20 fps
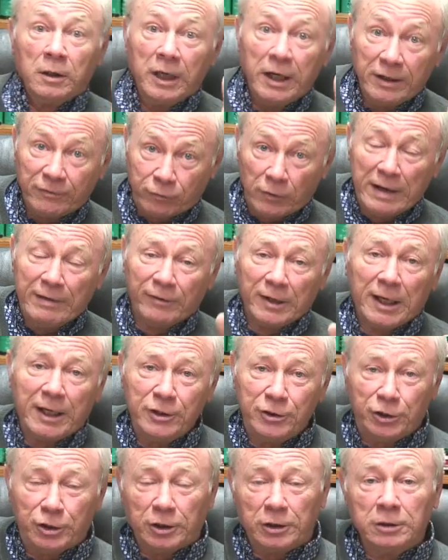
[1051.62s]
If
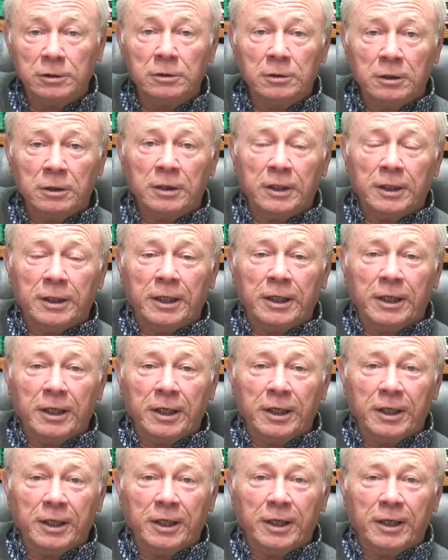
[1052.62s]
Revelation
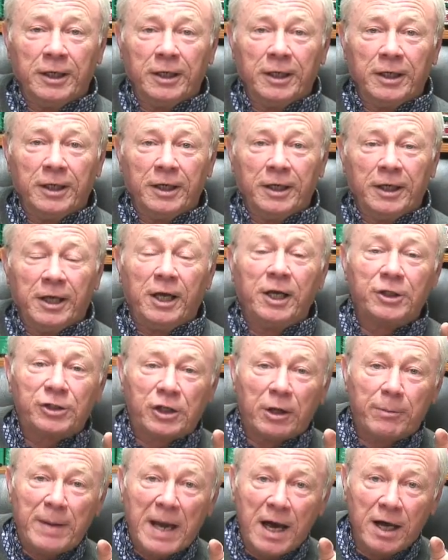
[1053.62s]

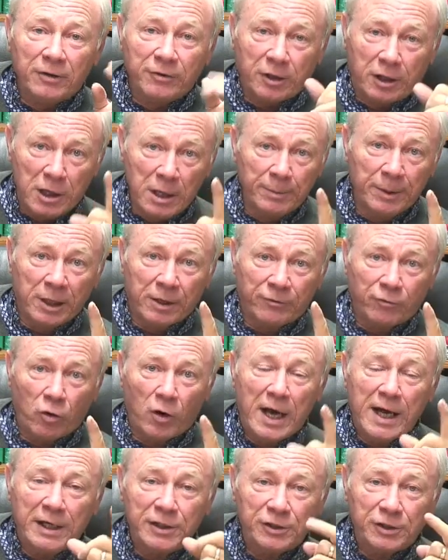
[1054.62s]
is about the coming of
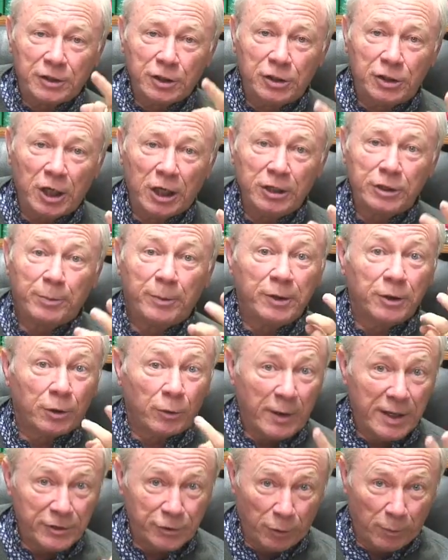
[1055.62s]
Christ, the judgment, and
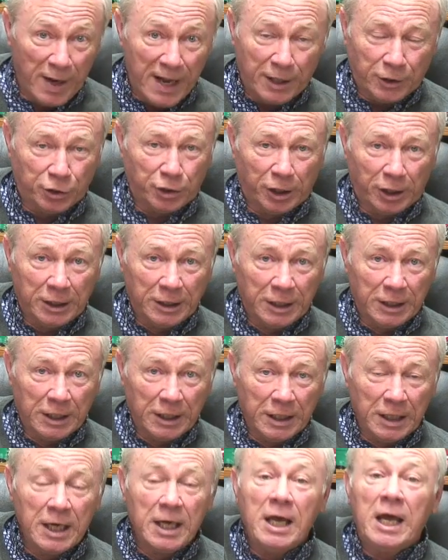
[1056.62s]
the resurrection,
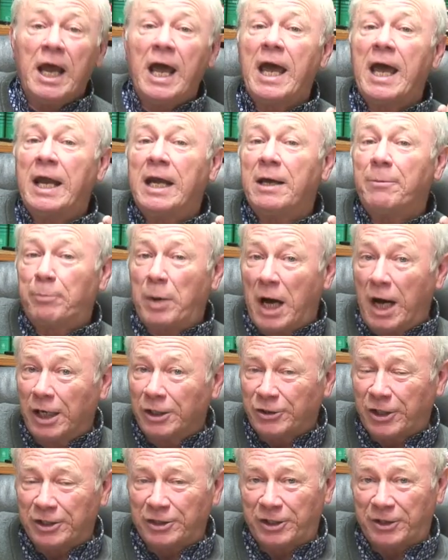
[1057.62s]
and it
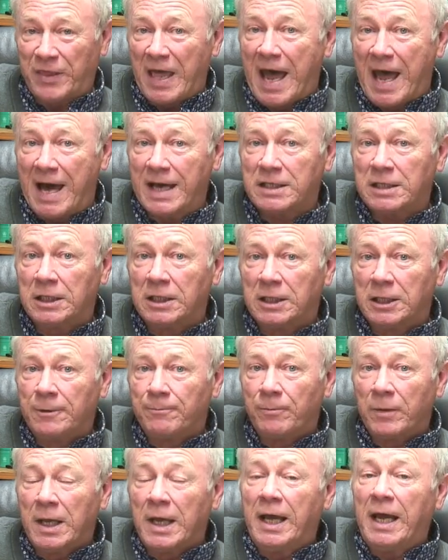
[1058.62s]
posits that
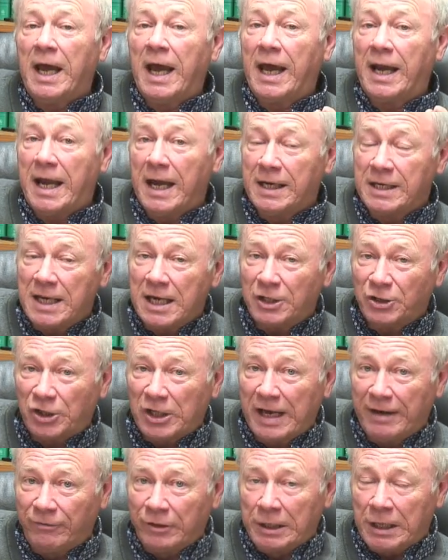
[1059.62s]
at AD
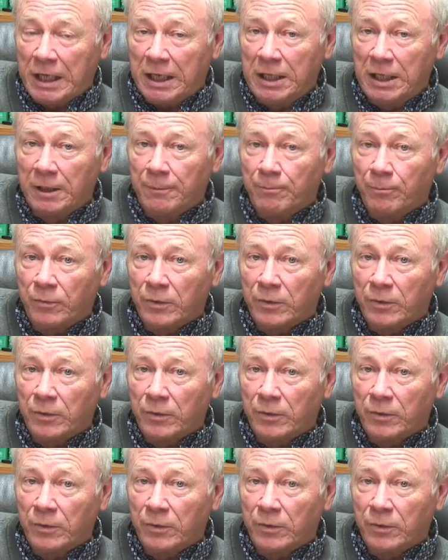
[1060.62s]
70,